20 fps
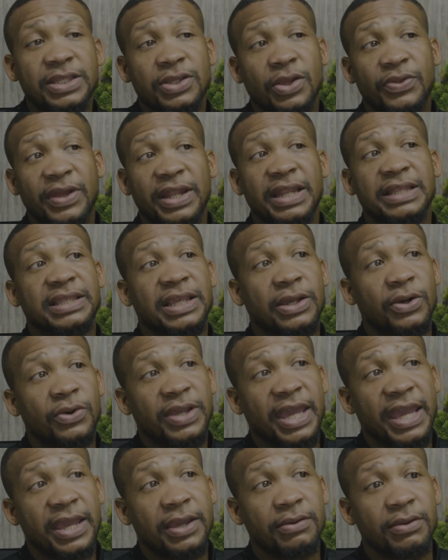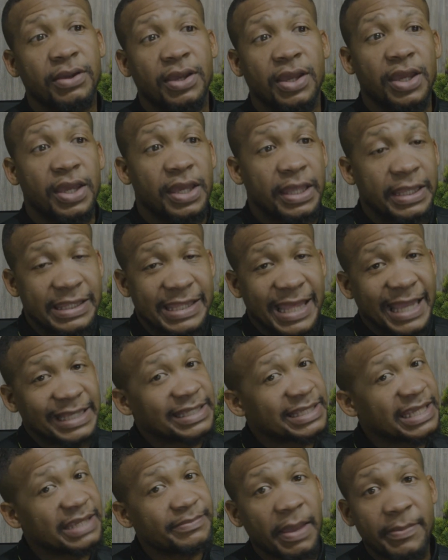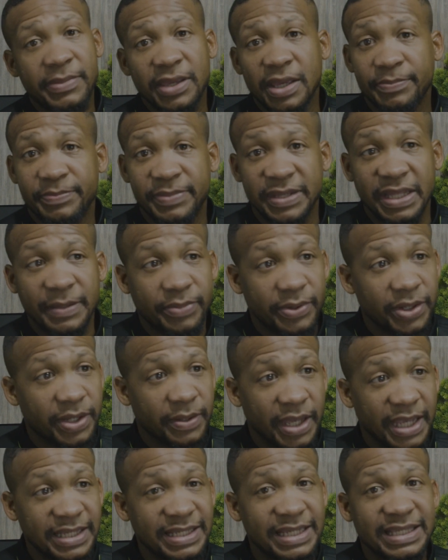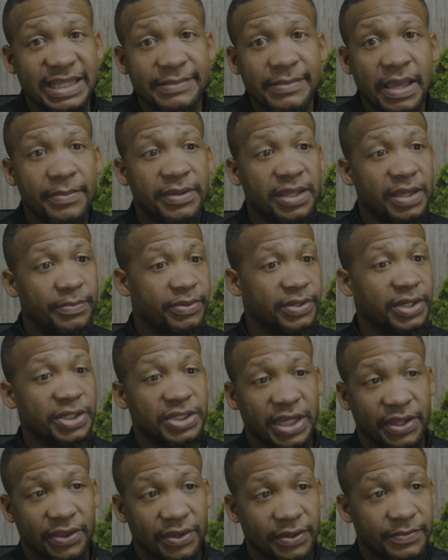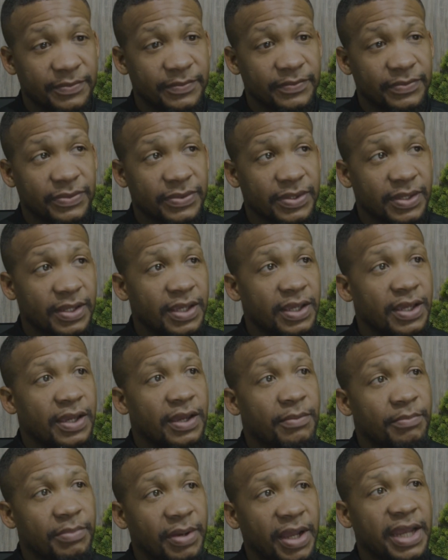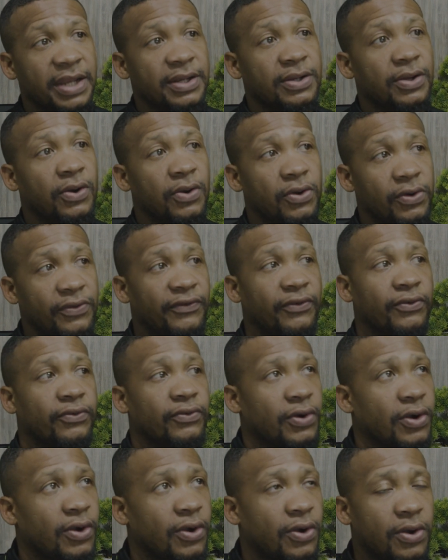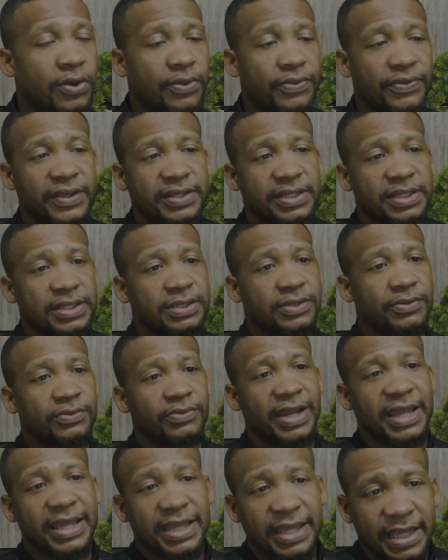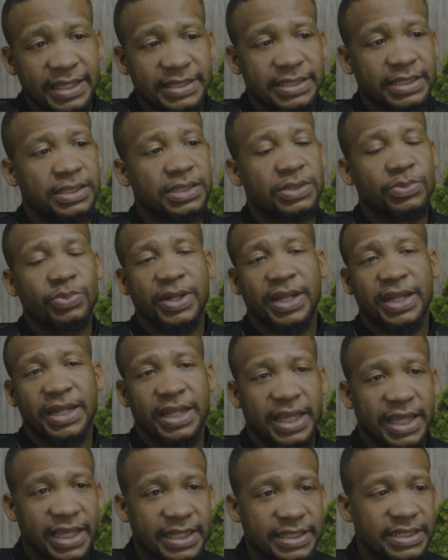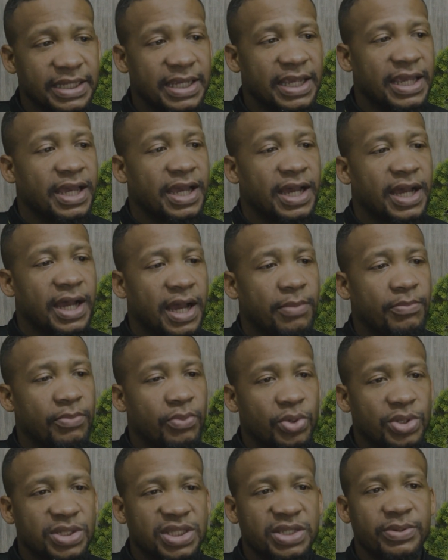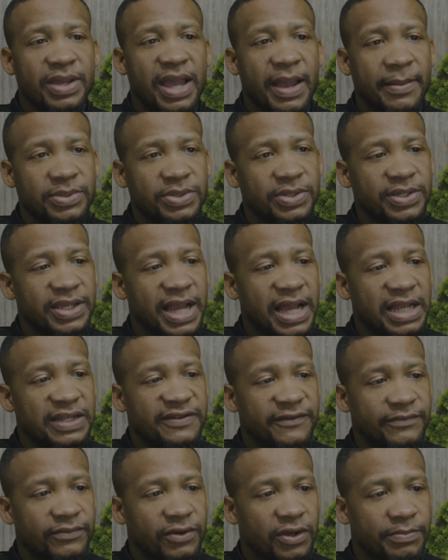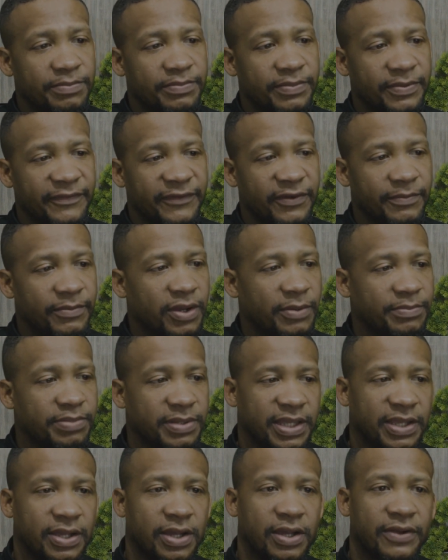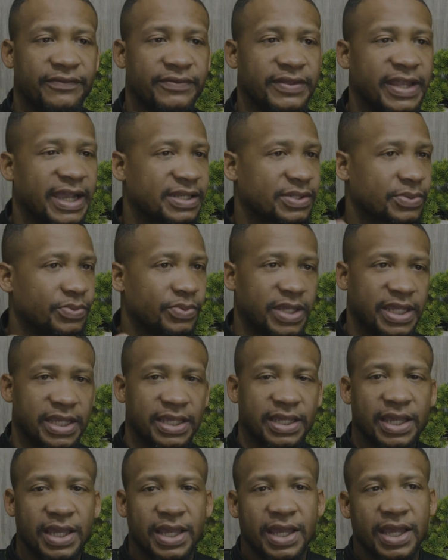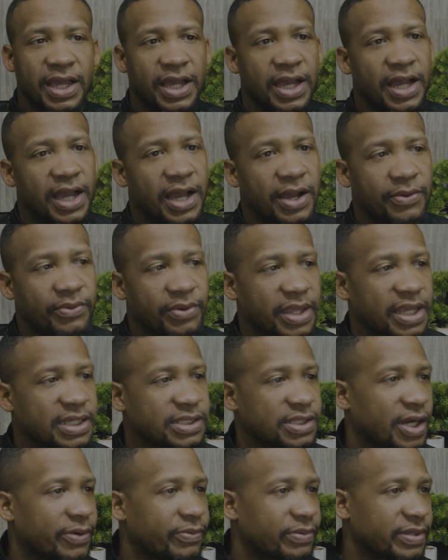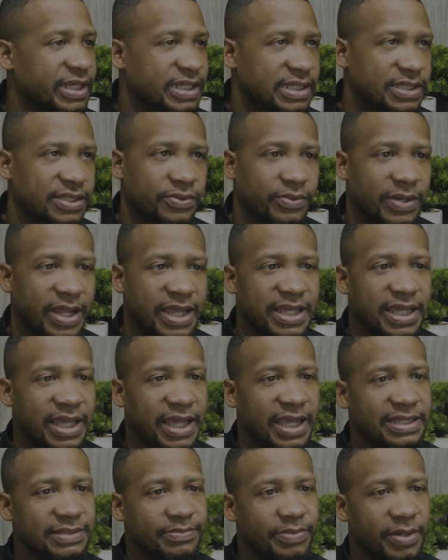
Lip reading: So then it's like, okay, the SEC may be up on each other. But overall, this is the rankings. This is what it is. We'll see what happens in the college football playoff next week when they start releasing the rankings.